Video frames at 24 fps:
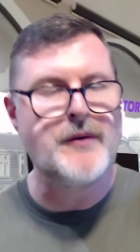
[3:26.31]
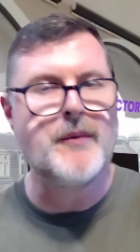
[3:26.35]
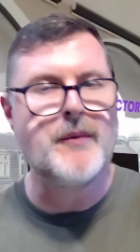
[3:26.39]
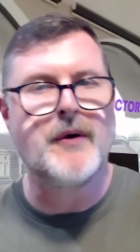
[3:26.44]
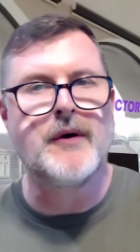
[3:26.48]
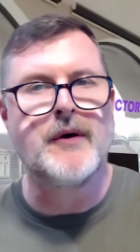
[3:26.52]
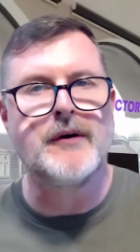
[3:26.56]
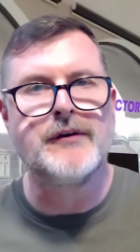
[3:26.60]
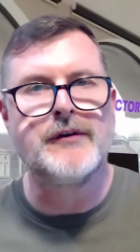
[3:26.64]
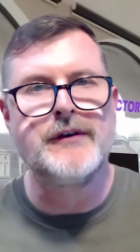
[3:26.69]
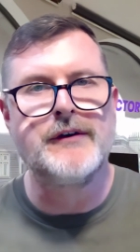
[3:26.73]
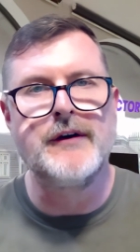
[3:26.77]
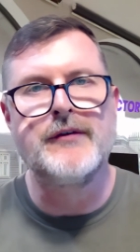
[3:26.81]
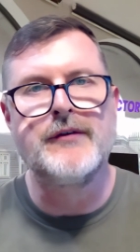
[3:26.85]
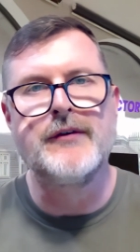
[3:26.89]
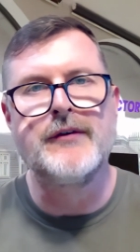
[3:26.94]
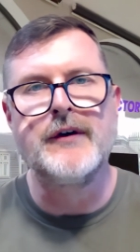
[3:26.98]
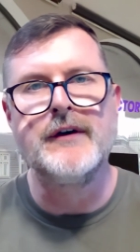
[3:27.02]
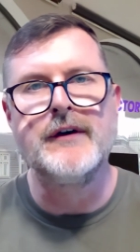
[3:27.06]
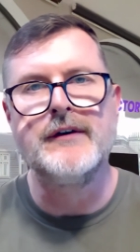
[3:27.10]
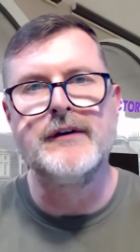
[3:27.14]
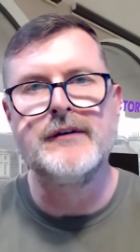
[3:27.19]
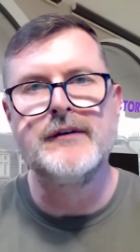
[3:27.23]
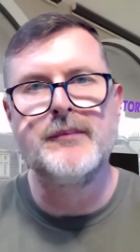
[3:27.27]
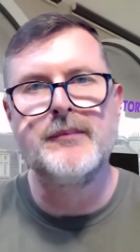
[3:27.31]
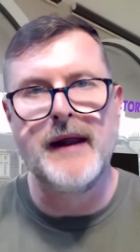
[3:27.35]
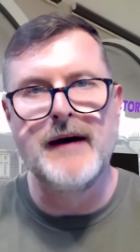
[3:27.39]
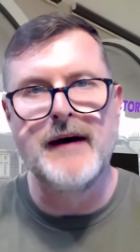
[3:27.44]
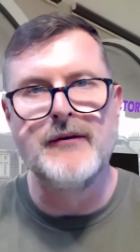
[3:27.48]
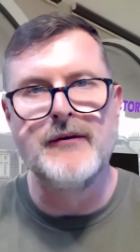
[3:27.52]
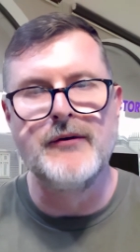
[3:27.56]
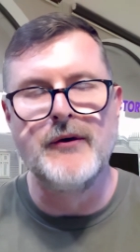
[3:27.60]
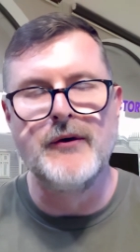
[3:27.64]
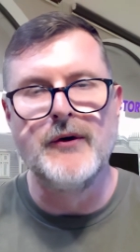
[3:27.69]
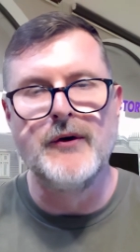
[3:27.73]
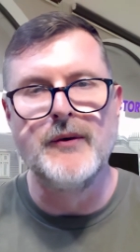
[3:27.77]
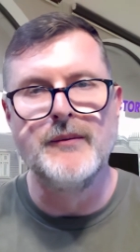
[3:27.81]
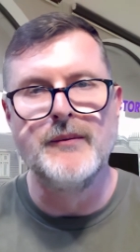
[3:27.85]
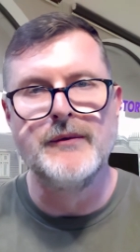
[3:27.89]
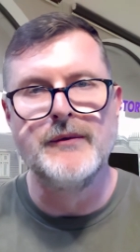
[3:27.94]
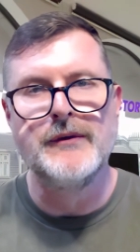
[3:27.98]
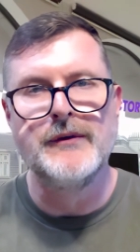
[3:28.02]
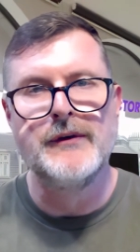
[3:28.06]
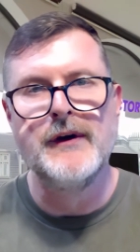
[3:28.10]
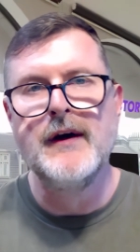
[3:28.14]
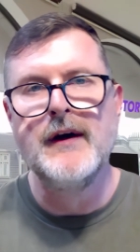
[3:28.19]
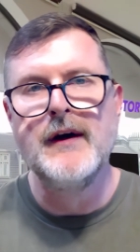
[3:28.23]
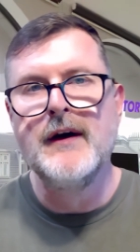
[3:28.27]
them across different
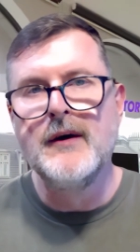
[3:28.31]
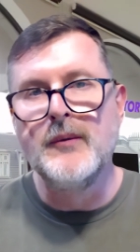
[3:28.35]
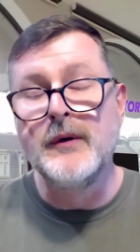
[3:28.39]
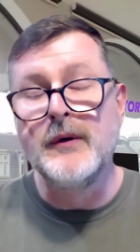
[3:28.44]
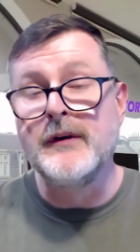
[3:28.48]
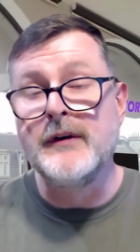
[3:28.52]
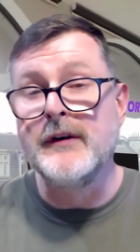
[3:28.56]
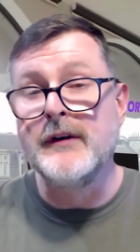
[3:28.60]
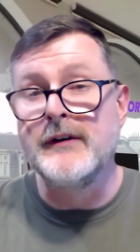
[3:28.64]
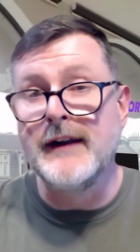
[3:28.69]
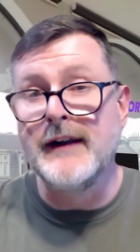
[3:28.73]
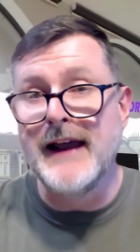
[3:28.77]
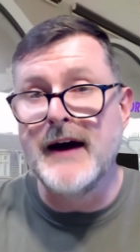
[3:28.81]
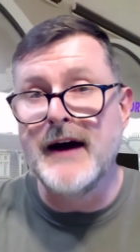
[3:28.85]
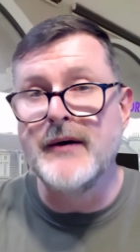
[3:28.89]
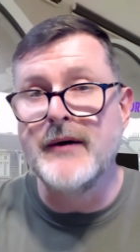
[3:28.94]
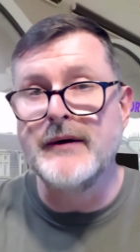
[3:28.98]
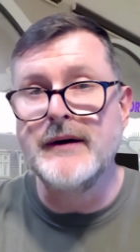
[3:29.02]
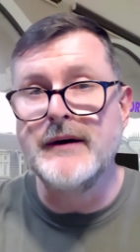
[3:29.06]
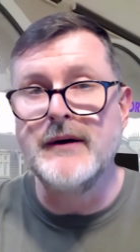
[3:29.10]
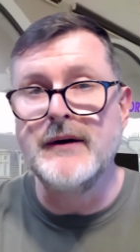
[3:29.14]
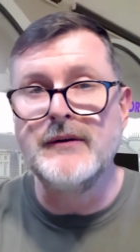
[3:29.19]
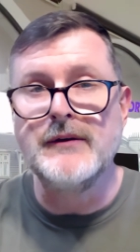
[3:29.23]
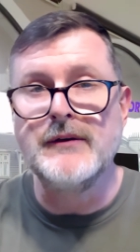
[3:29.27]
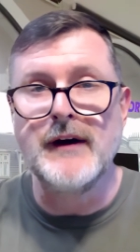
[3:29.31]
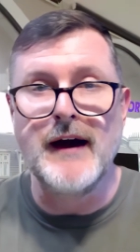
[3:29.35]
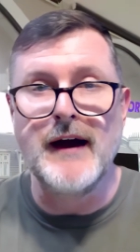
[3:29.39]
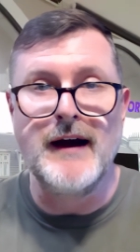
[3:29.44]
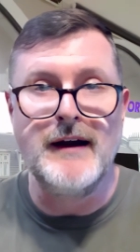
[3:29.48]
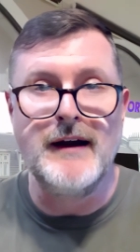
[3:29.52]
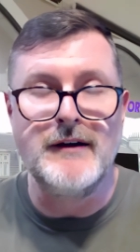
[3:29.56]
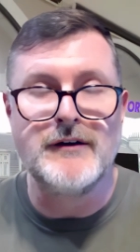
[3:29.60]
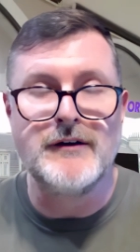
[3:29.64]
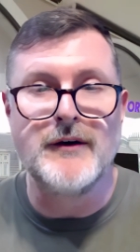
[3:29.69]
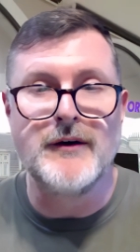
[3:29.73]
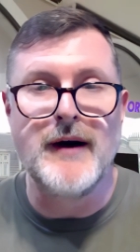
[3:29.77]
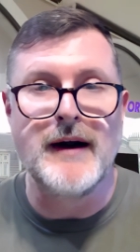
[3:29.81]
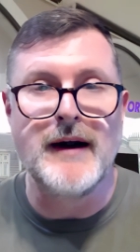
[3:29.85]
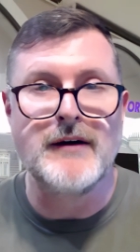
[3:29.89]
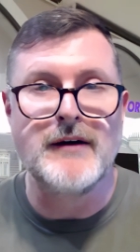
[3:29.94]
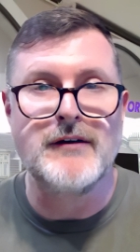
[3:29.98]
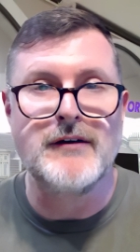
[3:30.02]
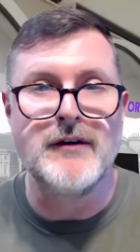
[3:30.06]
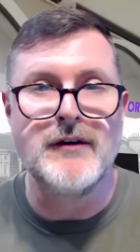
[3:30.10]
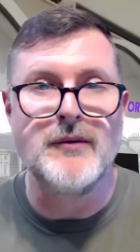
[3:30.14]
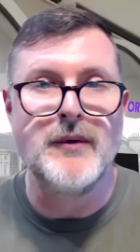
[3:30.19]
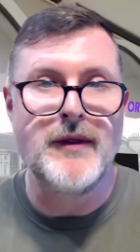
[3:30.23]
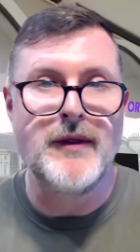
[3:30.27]
platforms, which is allowing you to get
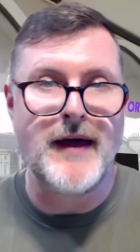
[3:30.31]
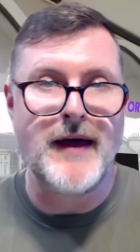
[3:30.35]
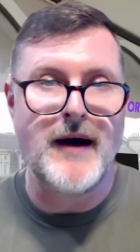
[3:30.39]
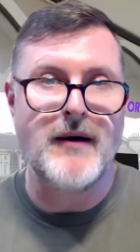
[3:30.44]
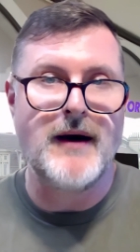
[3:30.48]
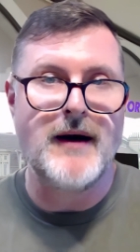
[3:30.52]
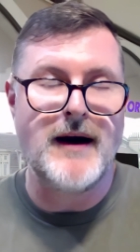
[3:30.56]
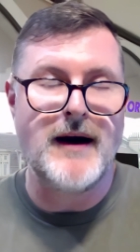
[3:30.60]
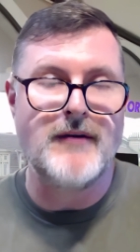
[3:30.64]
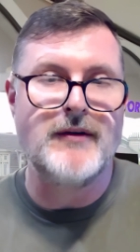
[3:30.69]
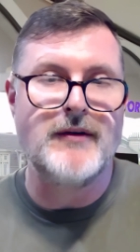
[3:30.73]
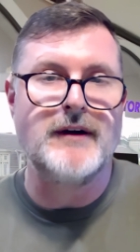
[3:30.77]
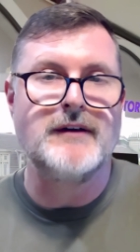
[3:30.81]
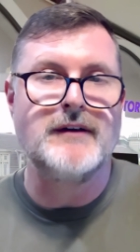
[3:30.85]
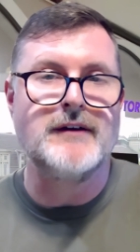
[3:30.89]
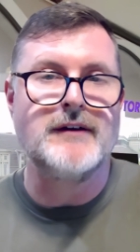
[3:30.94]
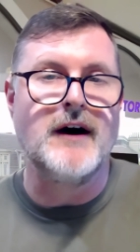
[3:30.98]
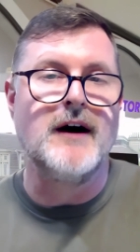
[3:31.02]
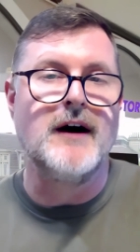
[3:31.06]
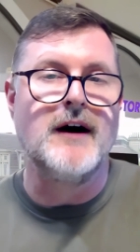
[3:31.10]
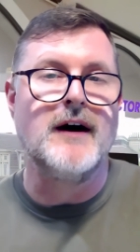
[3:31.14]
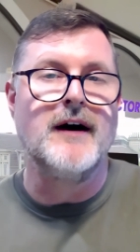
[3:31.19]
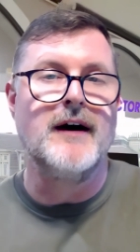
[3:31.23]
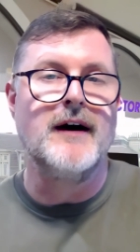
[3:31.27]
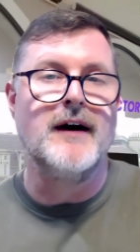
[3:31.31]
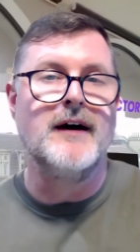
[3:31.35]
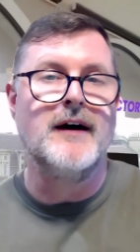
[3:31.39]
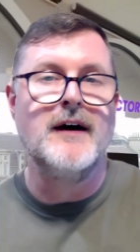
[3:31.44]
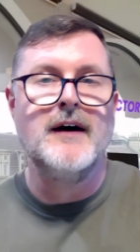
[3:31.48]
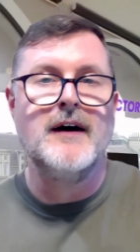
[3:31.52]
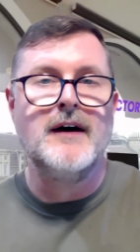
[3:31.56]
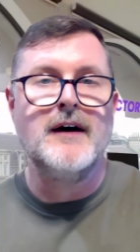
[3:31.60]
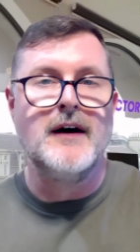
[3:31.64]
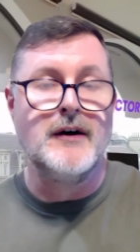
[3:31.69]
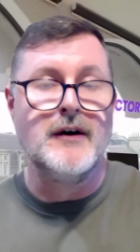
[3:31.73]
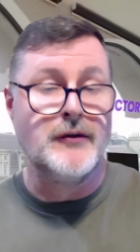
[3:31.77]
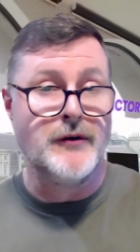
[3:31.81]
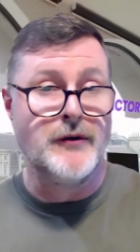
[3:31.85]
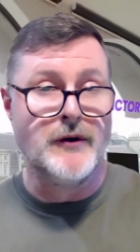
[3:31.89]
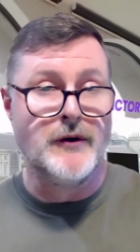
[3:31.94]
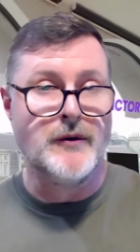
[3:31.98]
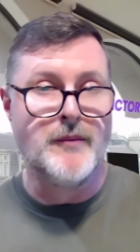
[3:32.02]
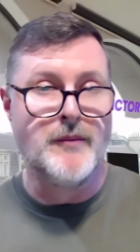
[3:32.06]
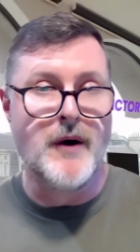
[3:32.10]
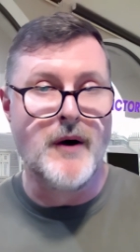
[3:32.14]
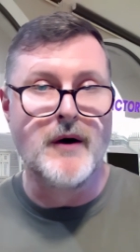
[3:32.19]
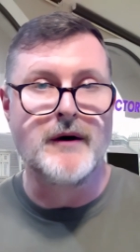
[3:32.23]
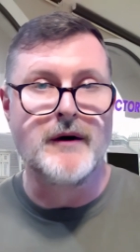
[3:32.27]
interaction without having to hire a
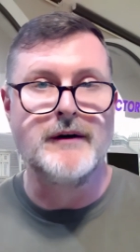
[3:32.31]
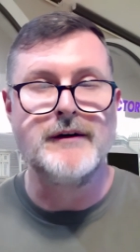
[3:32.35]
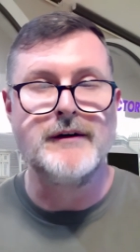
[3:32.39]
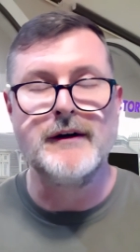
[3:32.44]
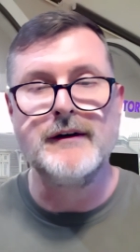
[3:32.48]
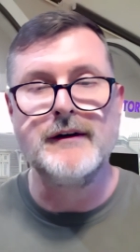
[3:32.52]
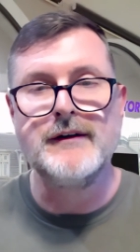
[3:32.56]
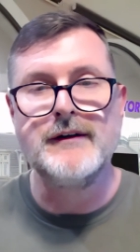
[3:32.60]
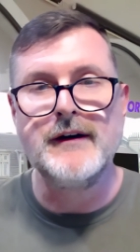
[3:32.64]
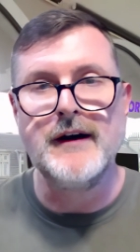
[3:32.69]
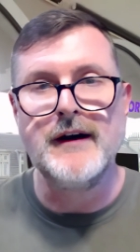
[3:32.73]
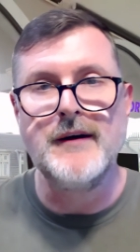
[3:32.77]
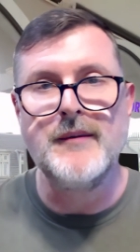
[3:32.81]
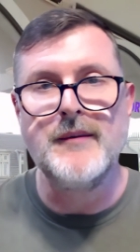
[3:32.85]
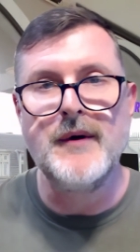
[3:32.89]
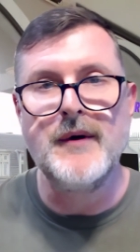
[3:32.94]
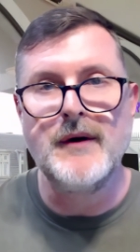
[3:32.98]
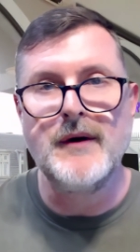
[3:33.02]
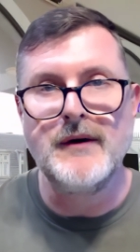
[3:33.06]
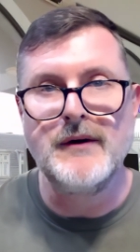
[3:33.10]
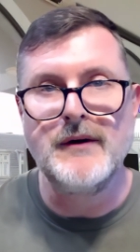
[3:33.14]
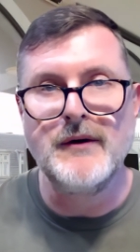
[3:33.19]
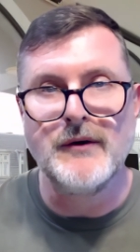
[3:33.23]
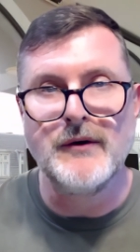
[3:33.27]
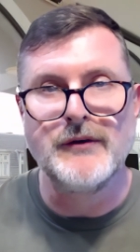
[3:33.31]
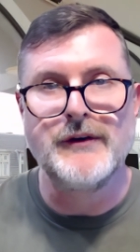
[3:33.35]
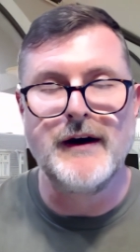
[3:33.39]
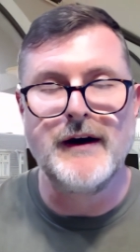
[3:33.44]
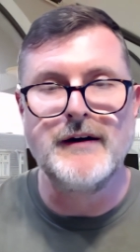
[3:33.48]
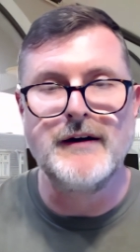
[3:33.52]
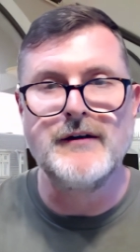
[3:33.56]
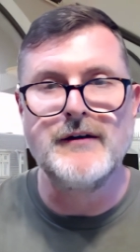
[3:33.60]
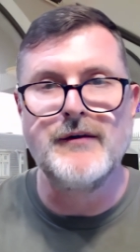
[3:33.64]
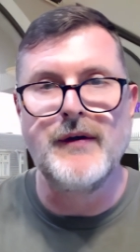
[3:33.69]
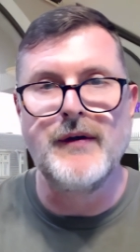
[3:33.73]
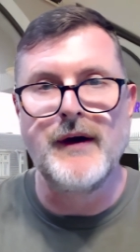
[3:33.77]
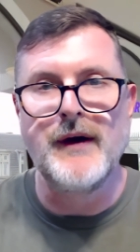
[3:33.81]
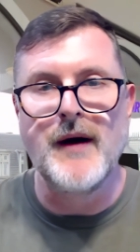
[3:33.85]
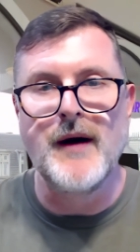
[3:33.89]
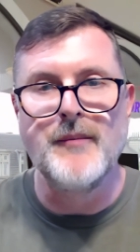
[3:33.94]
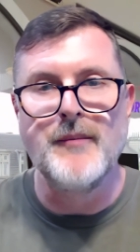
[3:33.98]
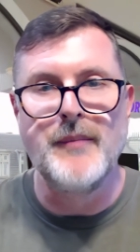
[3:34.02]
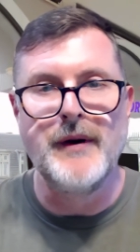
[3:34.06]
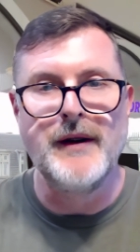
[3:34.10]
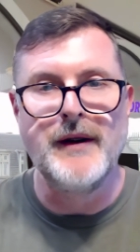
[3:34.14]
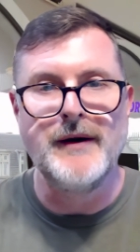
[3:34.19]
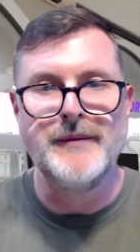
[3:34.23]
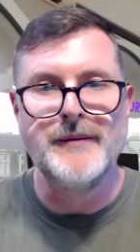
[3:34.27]
full marketing team at your stage of the
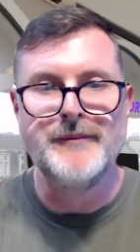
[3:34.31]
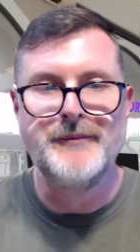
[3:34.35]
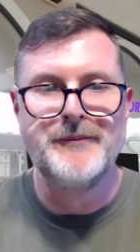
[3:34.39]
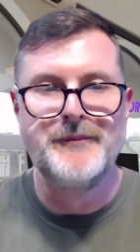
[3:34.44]
company.